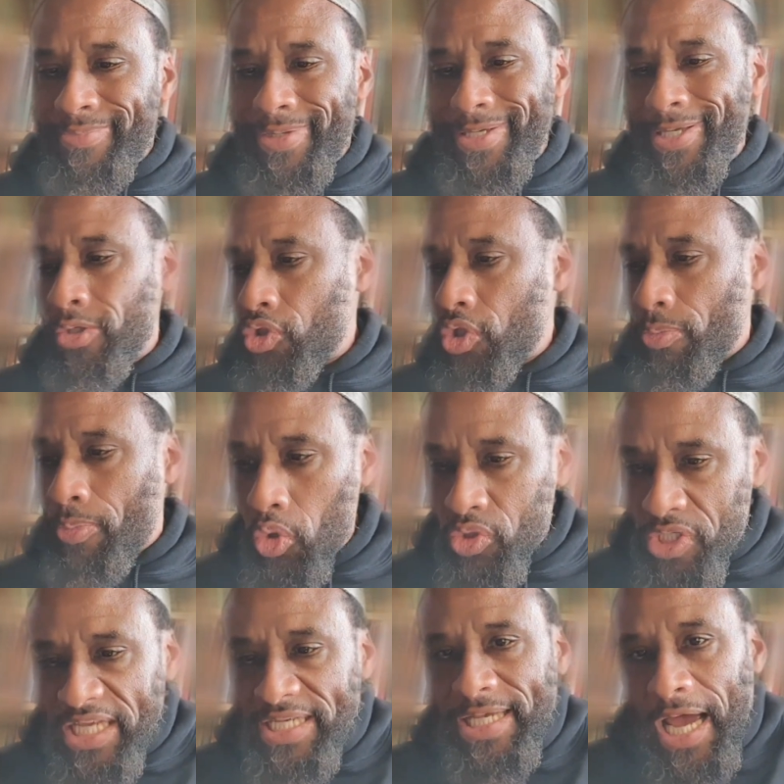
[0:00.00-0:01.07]
you know
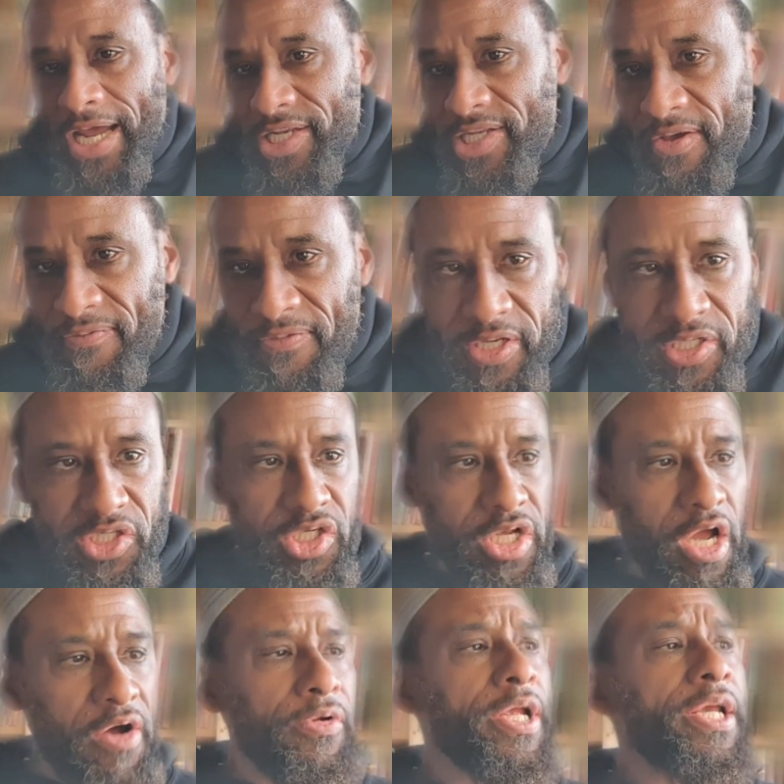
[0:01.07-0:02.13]
supposedly scientific
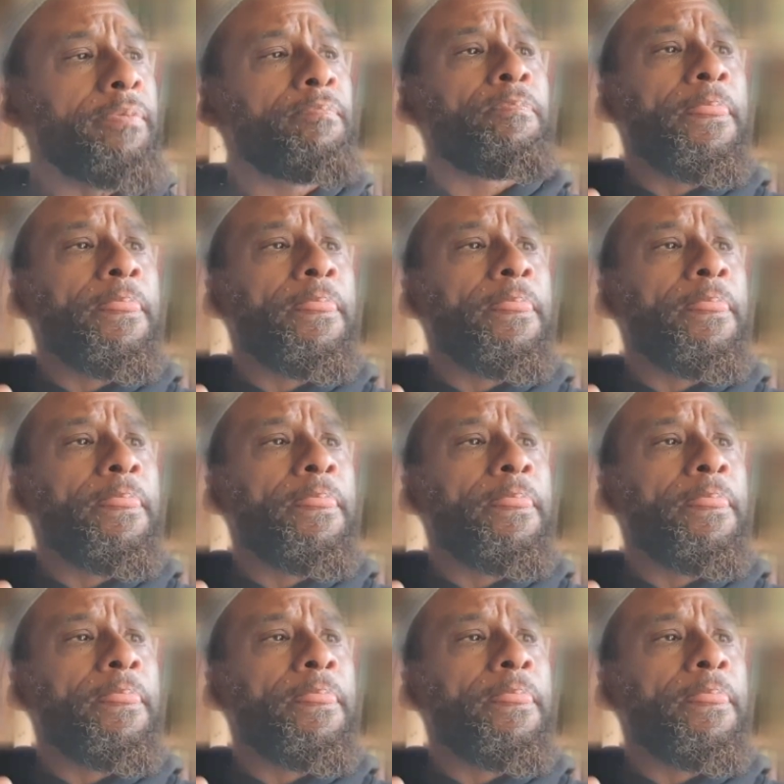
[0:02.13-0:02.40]
discovery